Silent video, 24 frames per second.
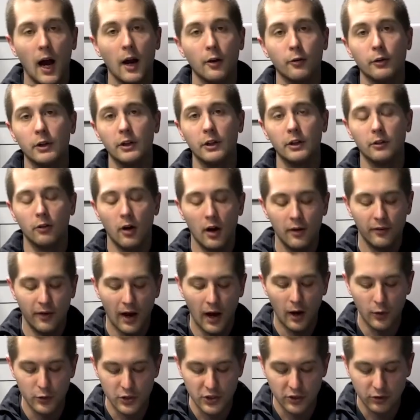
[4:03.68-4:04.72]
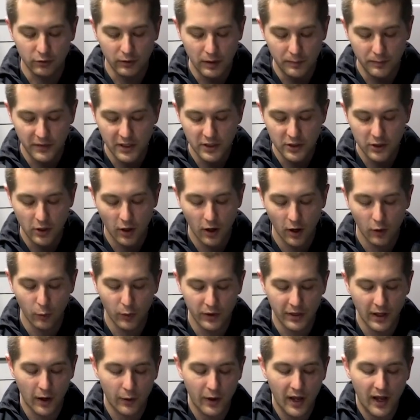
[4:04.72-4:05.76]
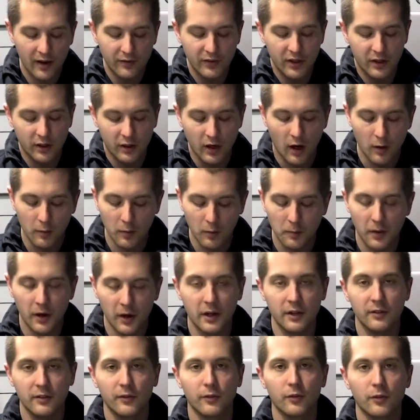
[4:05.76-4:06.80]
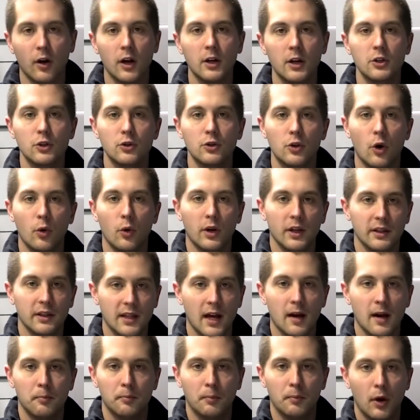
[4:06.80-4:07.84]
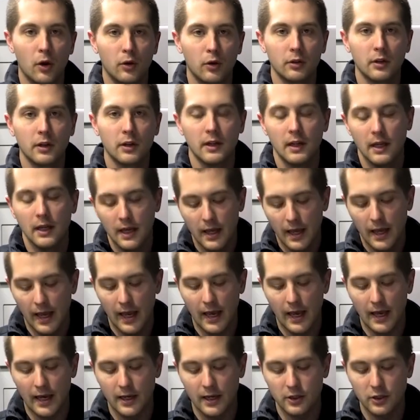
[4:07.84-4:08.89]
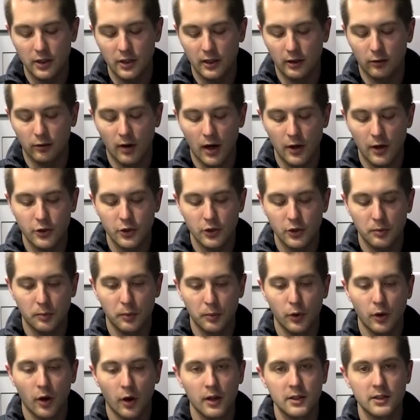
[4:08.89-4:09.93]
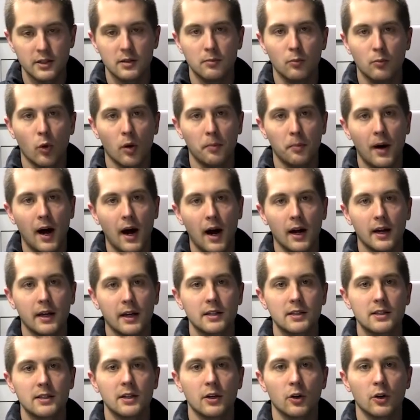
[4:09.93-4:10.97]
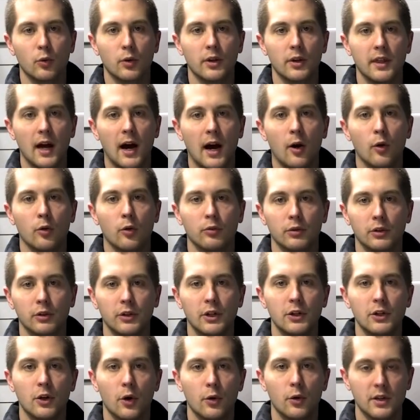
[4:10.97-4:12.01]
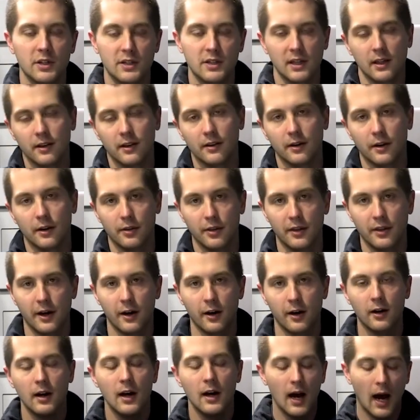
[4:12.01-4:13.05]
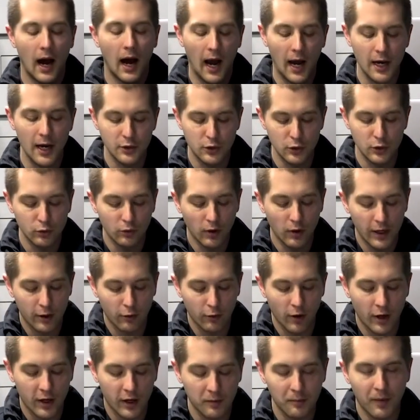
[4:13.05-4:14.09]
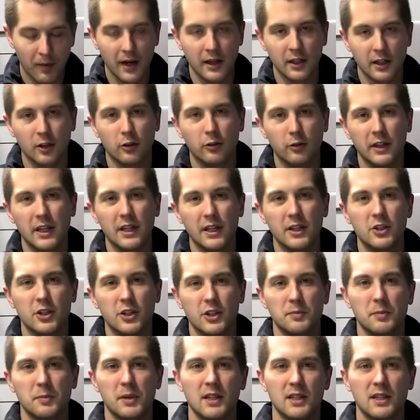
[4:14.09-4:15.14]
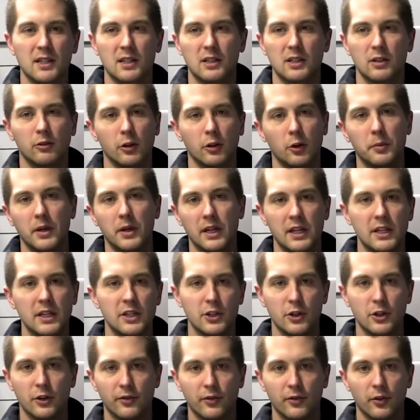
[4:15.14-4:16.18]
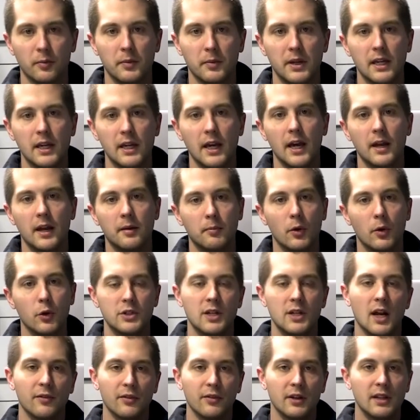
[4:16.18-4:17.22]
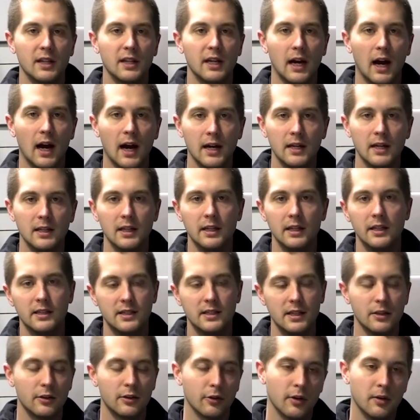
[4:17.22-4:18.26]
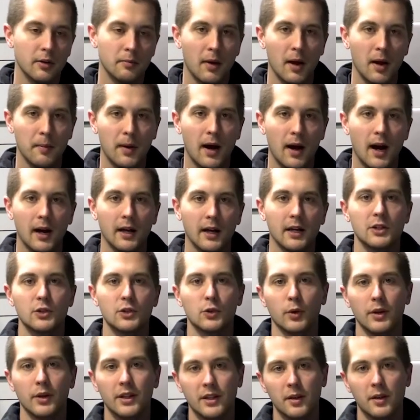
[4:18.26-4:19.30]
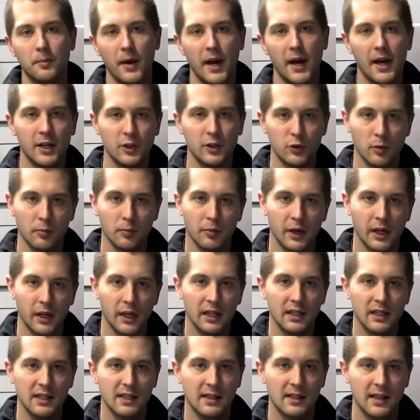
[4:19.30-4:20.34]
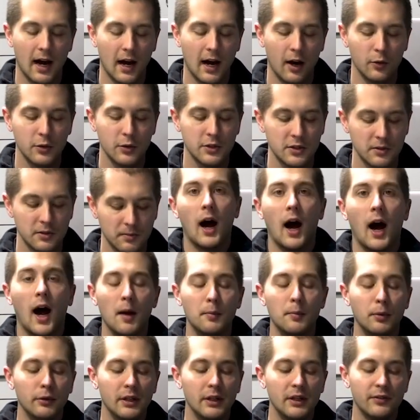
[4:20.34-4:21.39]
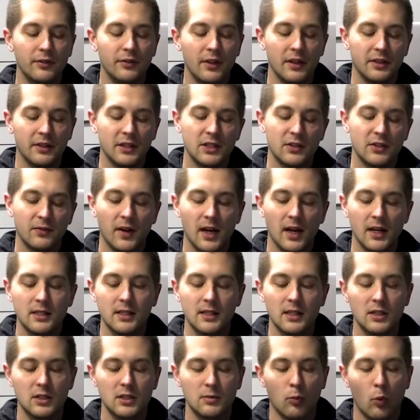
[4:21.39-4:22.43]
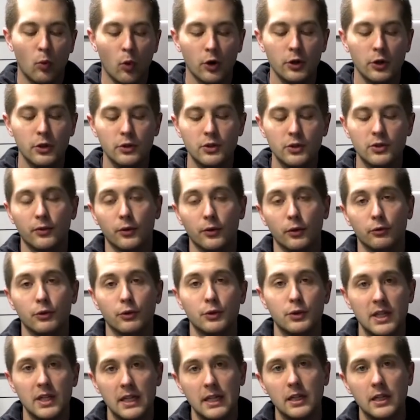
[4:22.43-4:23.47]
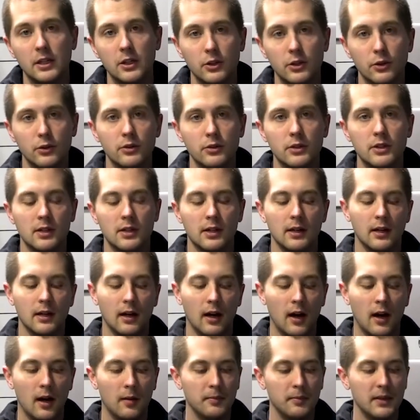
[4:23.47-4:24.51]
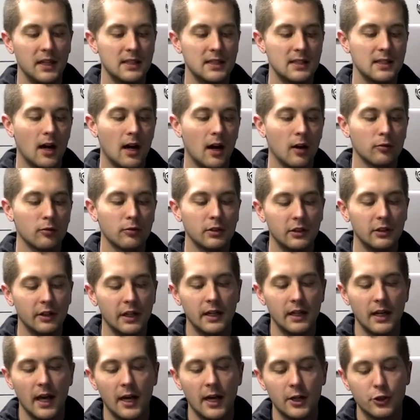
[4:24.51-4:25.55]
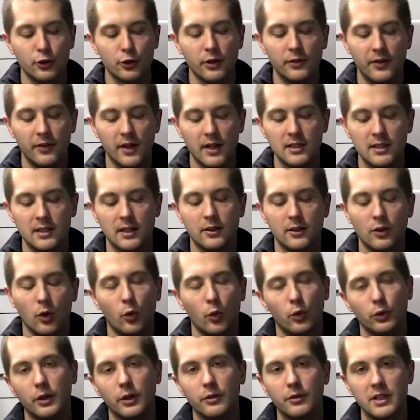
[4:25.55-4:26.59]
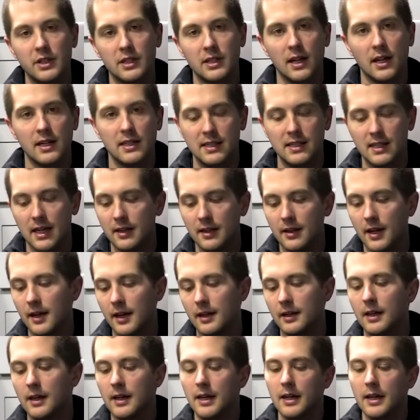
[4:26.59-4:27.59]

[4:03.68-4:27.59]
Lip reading: I really love how slim these are. Without having a cummerbund in front, you don't get that bulk, and it allows you to put on some more pockets here without really noticing they're there. I do like running mine clean just because it's a little bit easier for me, and most everything I need is either in my pockets or in the bags we're bringing into the house. I believe that this vest is more used for routine use. It's not really an entry vest, and the only reason I say that